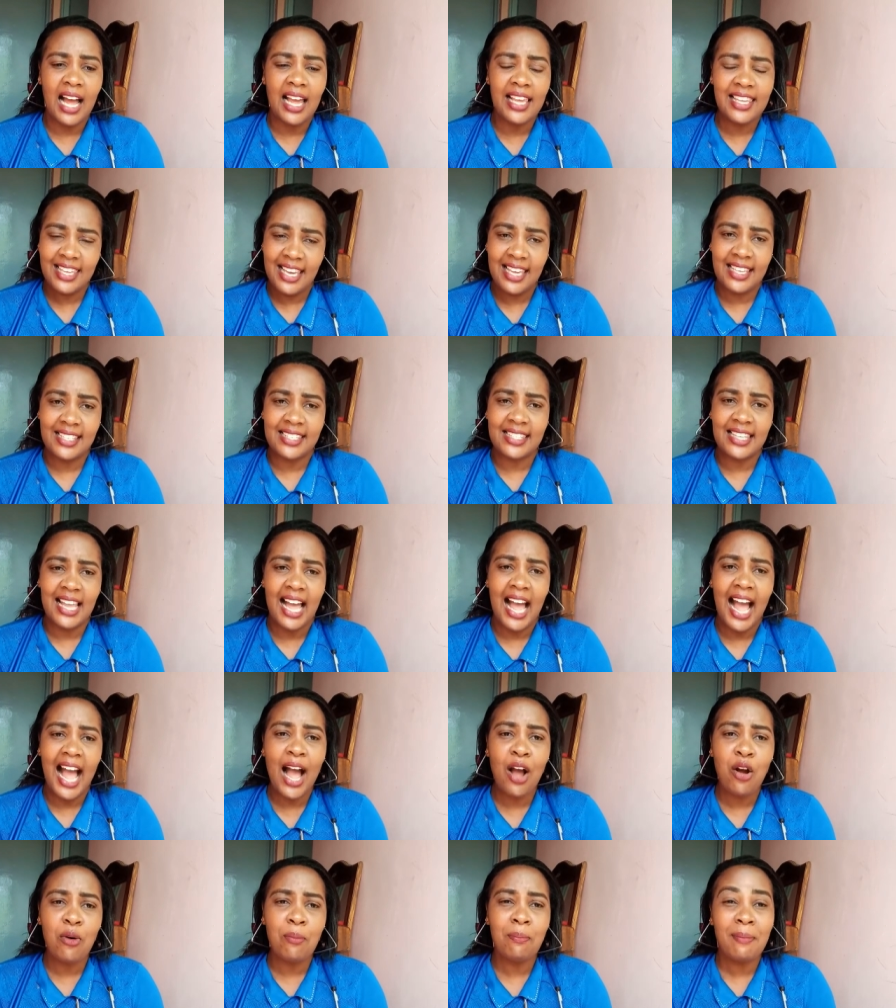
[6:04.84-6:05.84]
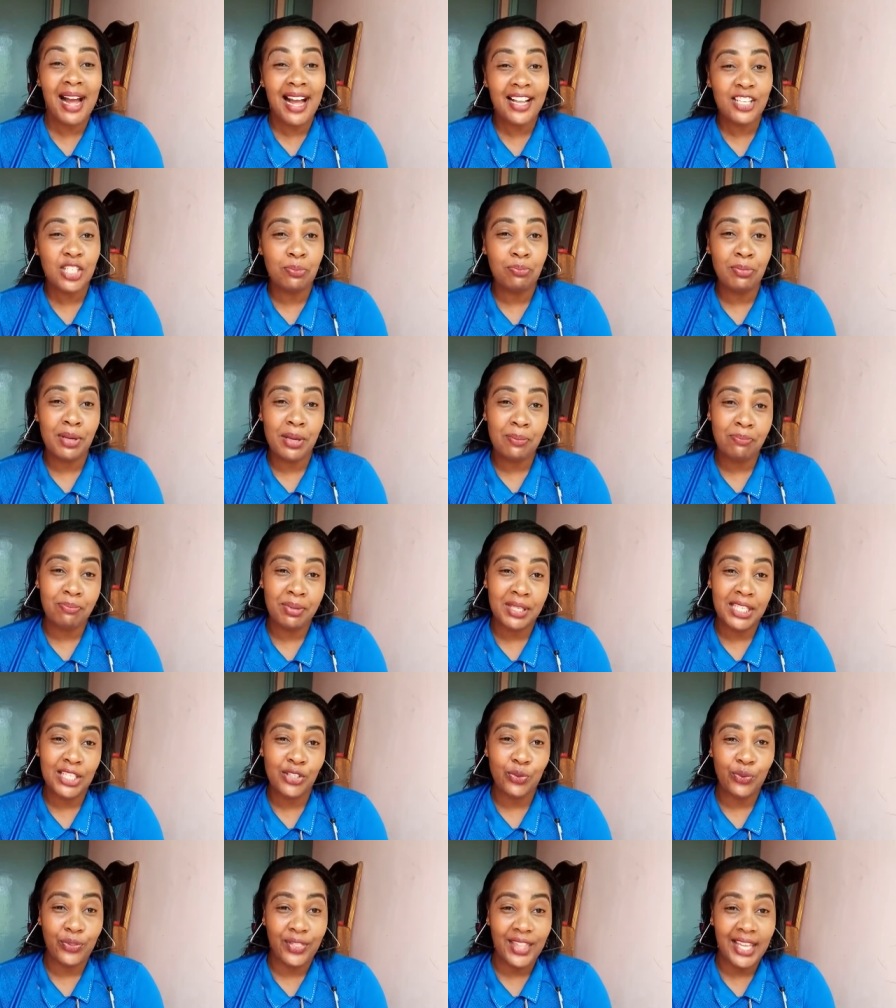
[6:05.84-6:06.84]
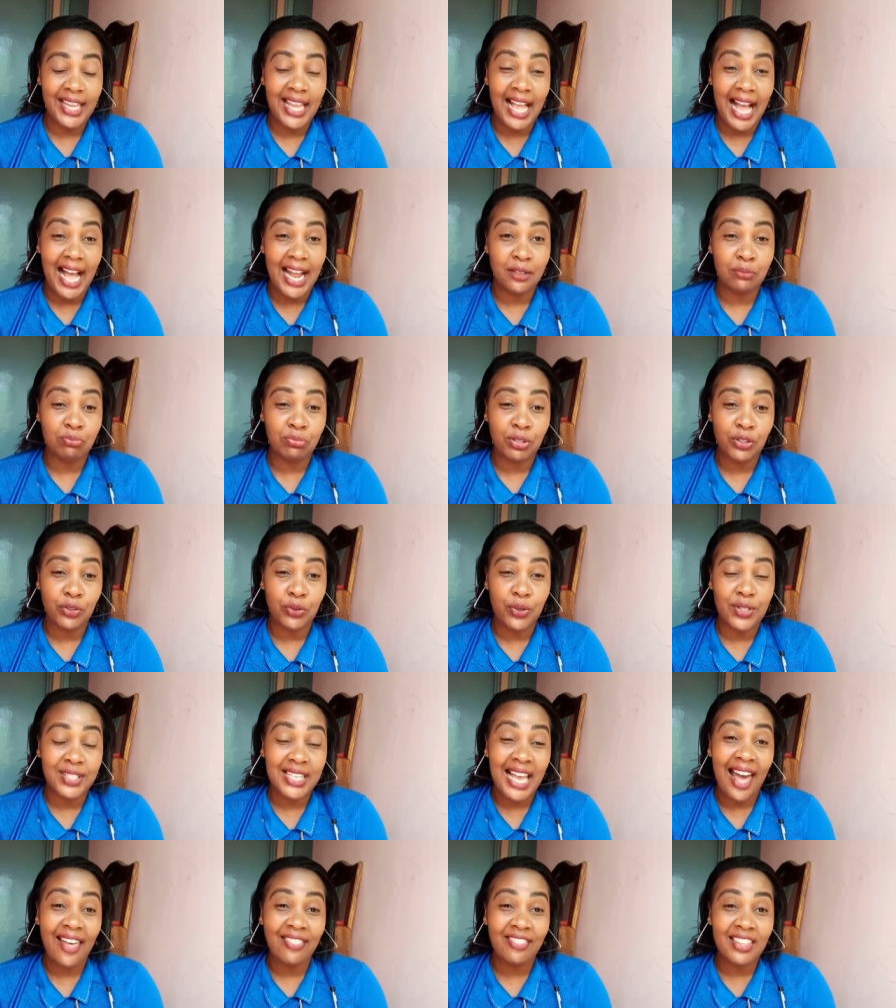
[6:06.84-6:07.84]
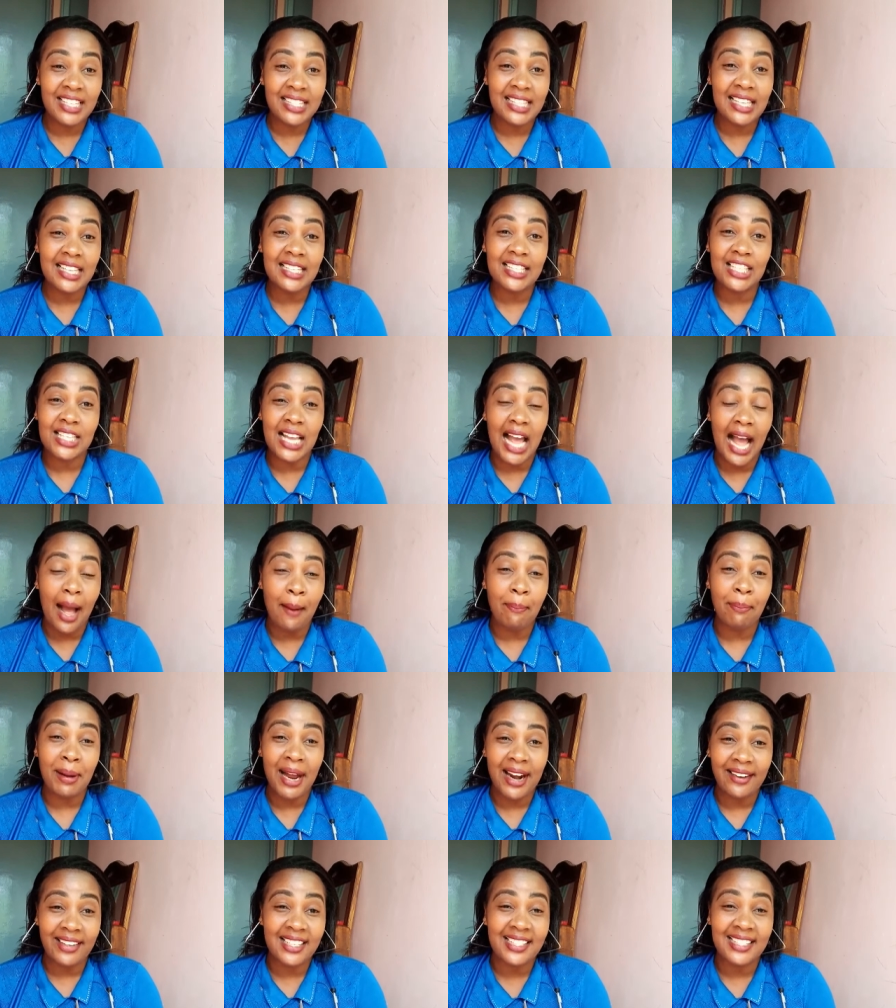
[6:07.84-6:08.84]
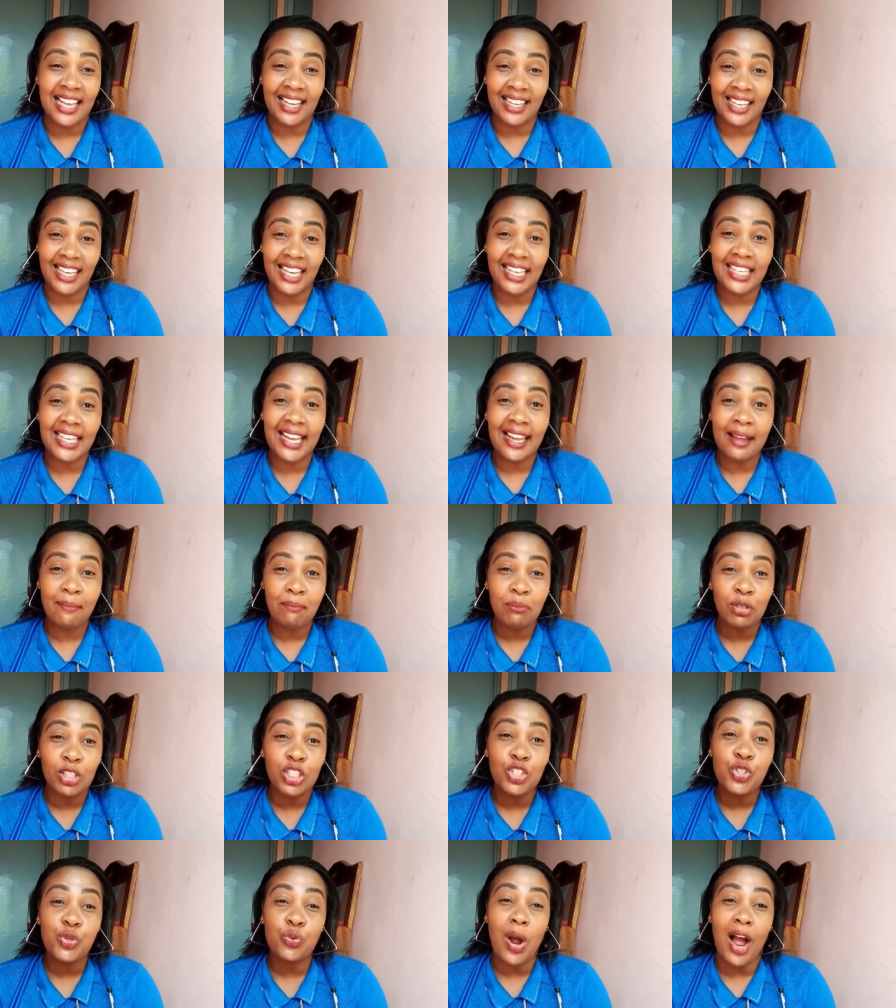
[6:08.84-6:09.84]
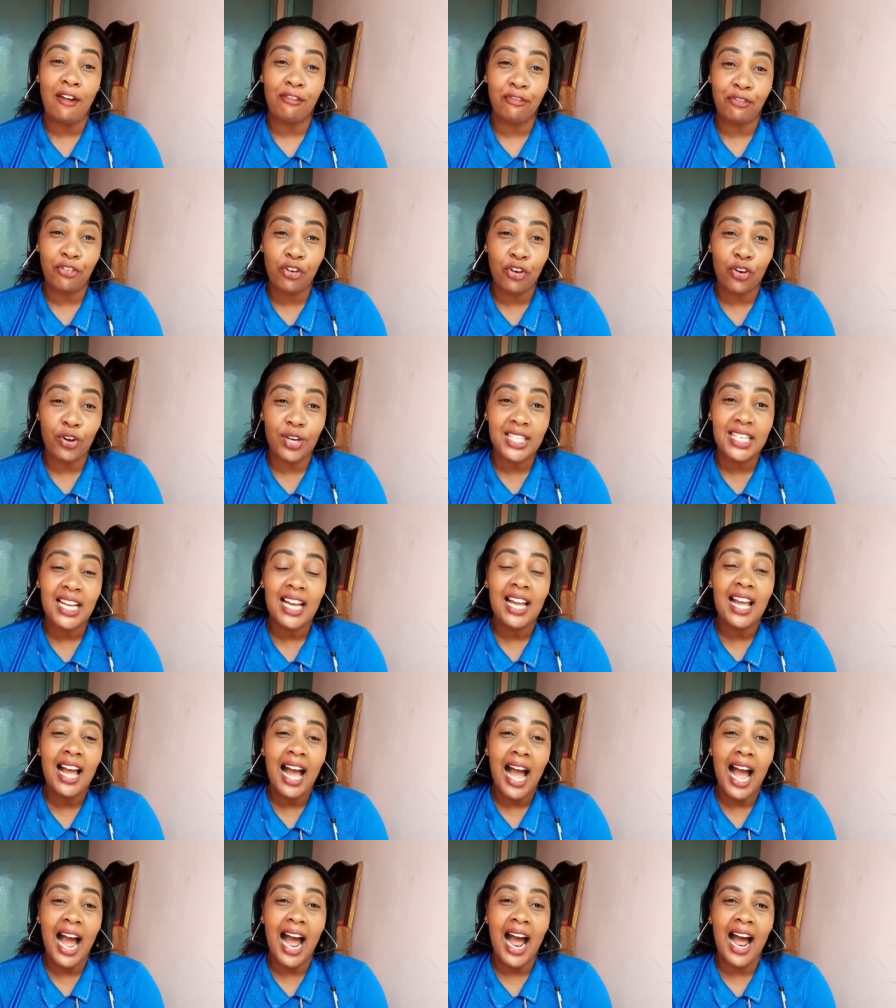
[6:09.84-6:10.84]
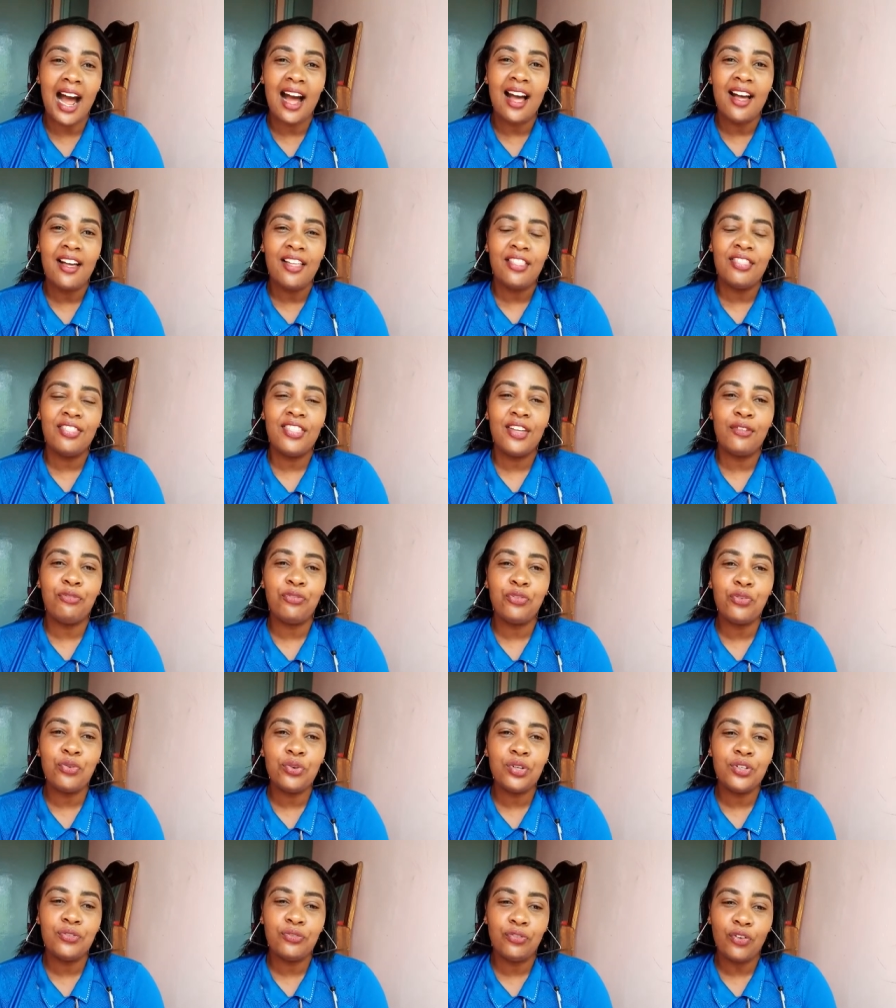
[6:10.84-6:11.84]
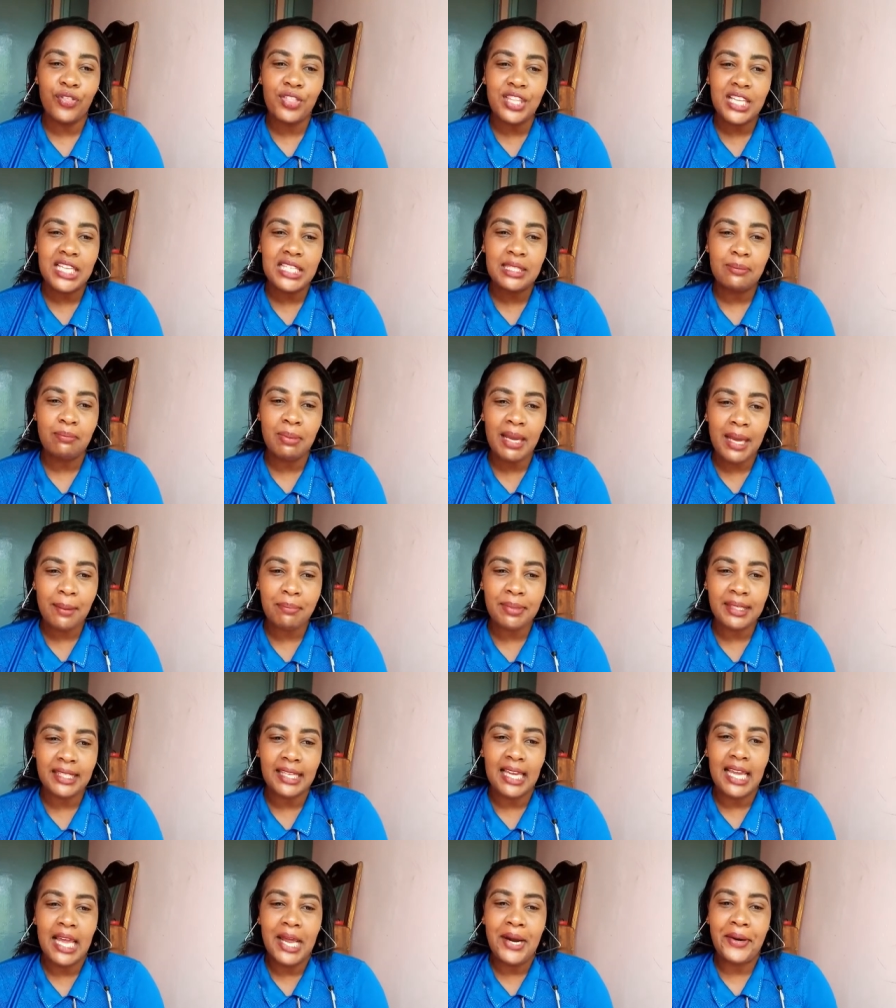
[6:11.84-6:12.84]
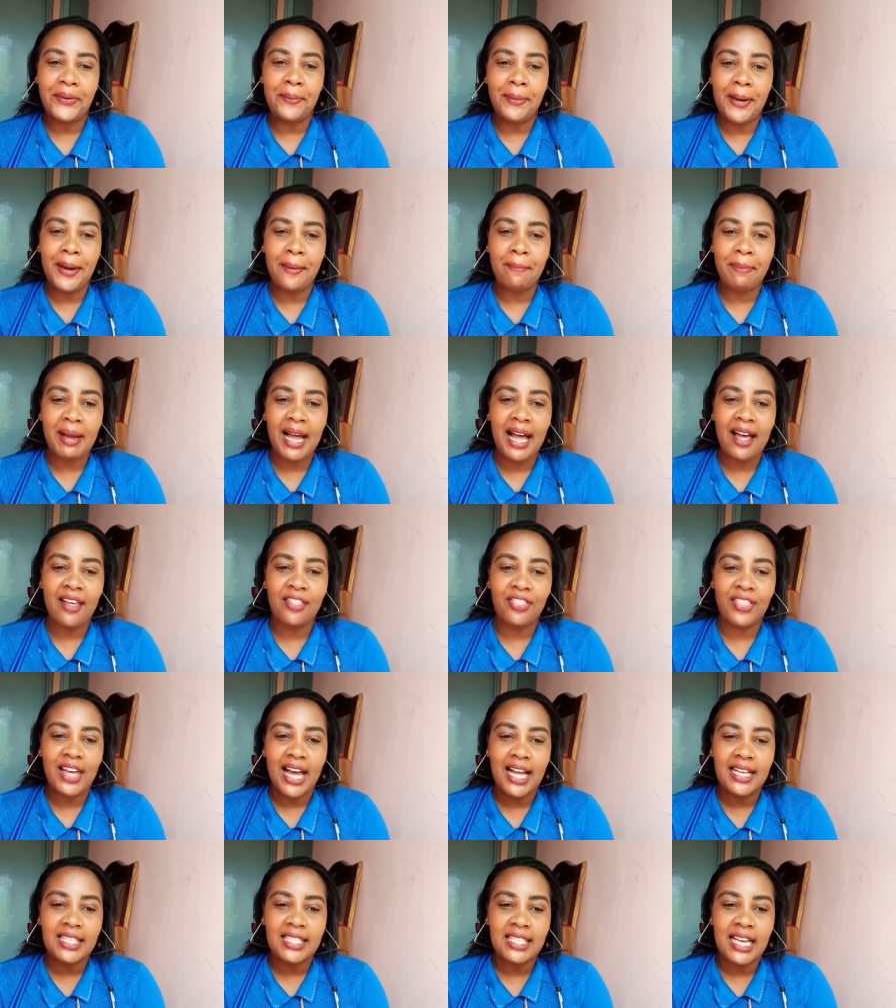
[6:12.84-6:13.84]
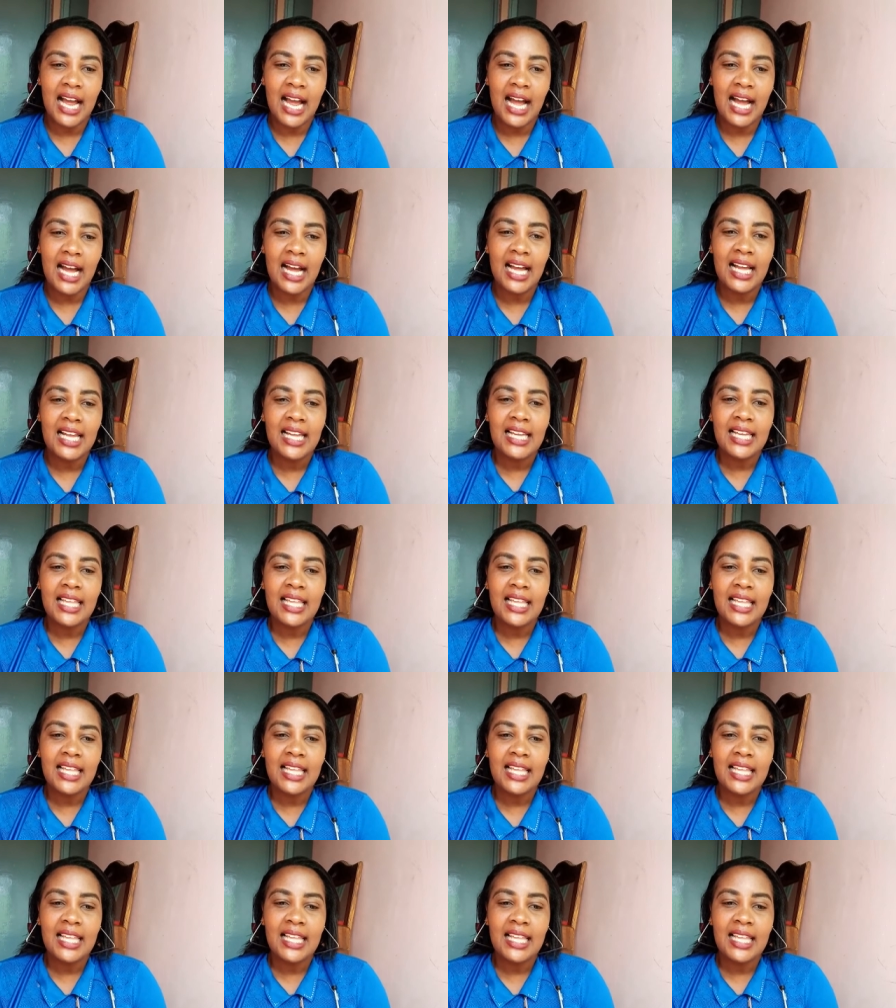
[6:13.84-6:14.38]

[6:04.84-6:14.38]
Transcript: yes how much maybe do they earn because are these parents again able to afford uh the food for this baby remember that uh